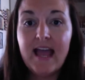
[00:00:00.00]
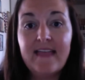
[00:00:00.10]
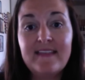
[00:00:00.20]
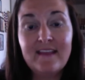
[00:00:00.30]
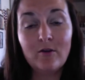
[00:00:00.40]
and
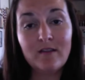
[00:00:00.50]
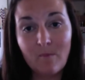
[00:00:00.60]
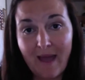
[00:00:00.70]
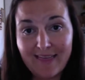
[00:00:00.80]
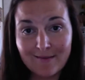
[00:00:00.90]
then they go to the
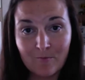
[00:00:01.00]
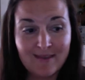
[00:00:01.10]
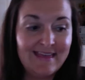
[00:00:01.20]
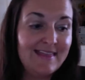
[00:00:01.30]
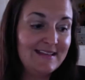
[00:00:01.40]
bathroom with
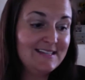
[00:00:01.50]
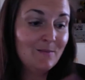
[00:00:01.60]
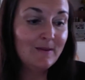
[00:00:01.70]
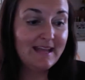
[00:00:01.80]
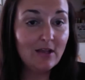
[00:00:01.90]
it and then
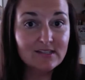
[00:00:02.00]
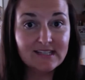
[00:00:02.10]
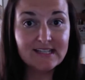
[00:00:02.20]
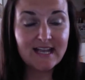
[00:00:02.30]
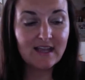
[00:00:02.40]
somebody else
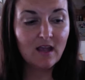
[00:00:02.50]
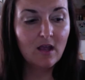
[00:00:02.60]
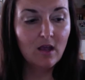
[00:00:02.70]
is like,